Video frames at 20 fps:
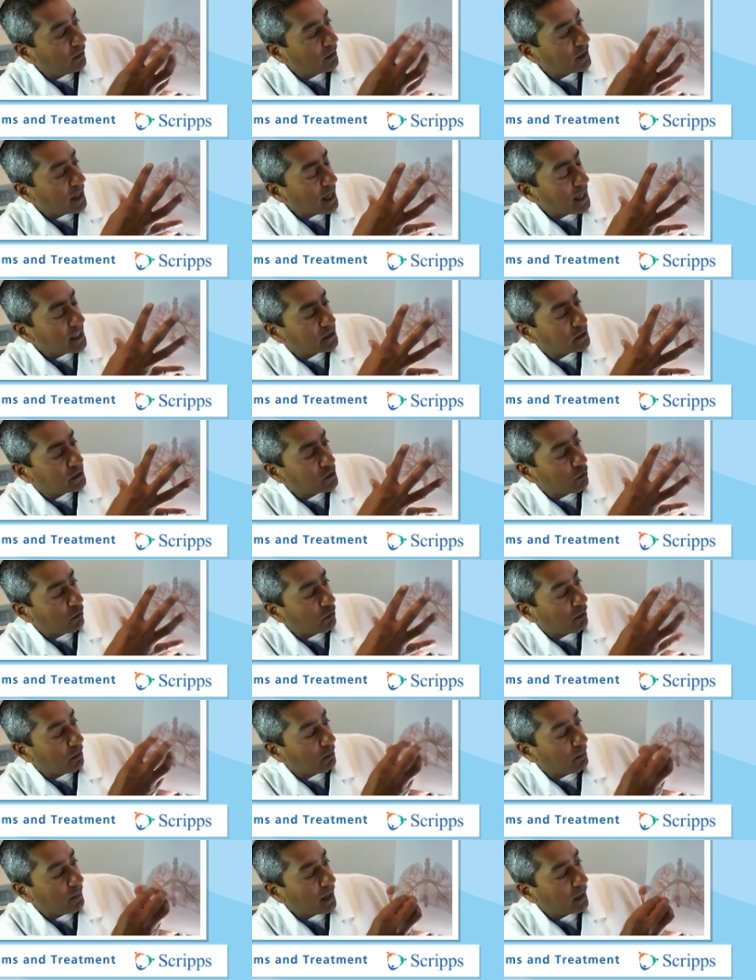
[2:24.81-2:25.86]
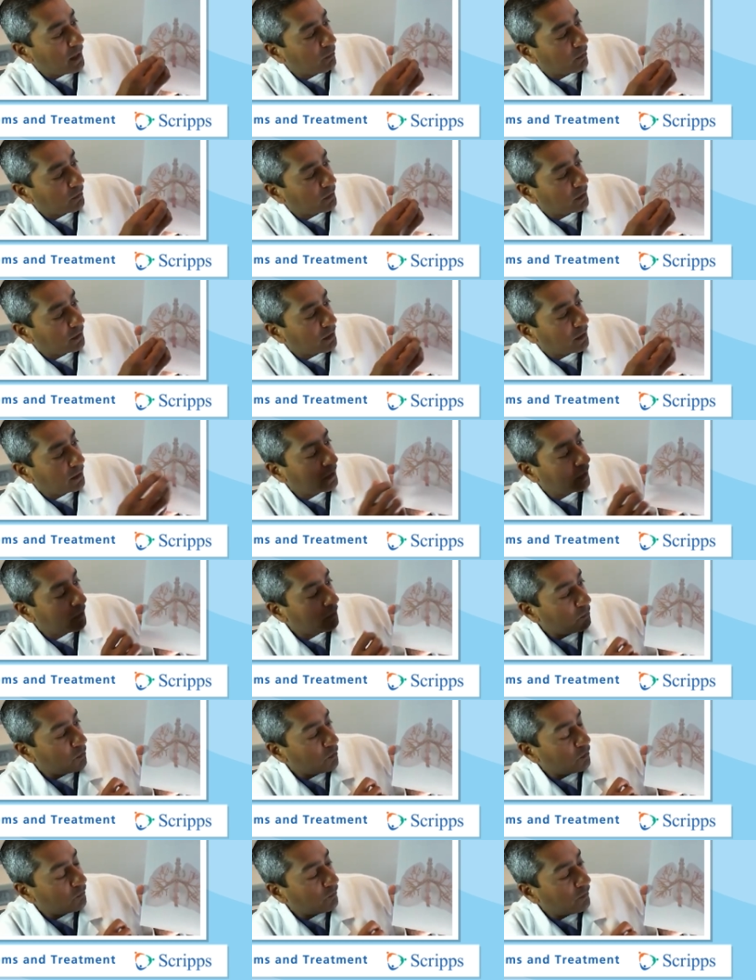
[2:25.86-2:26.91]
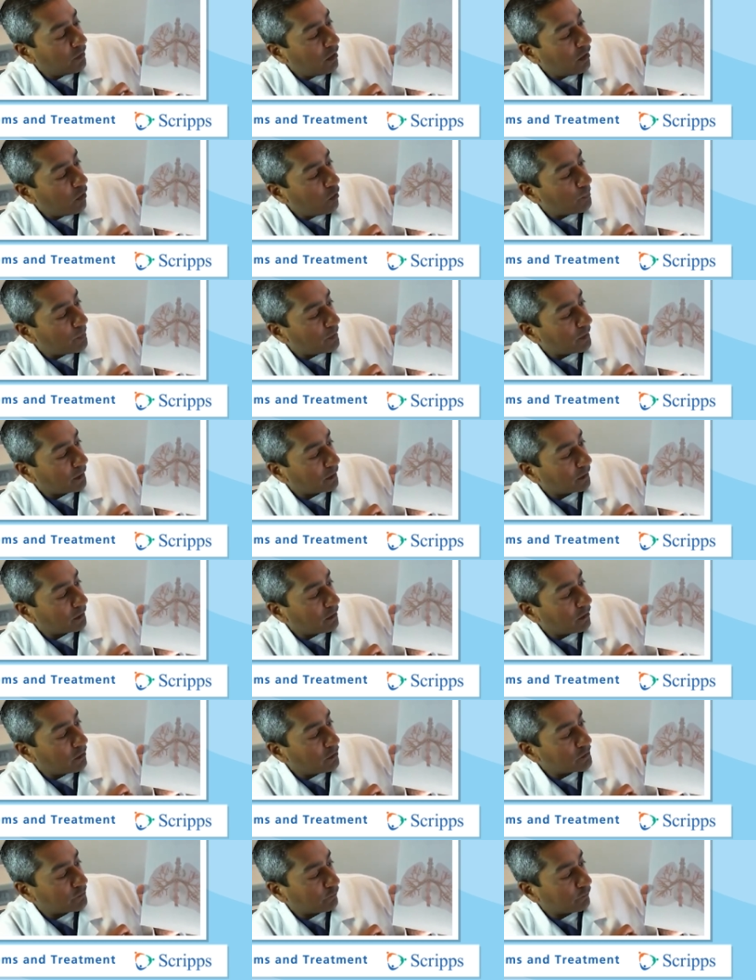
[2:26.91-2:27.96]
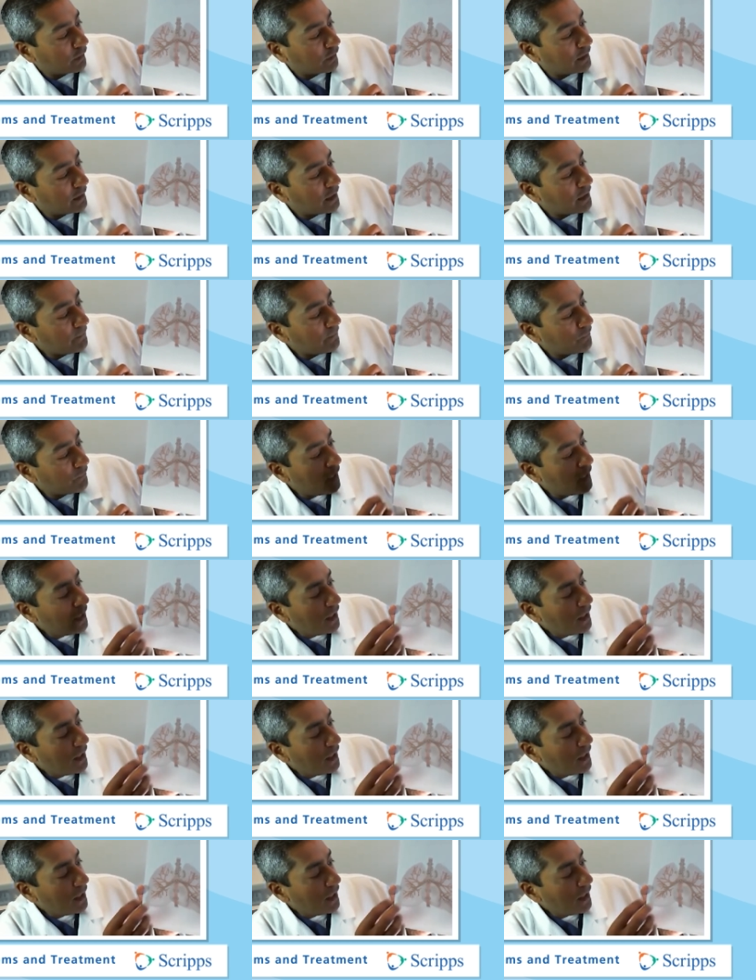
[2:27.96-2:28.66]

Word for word: nice new rubber band where the lung can move open and close freely.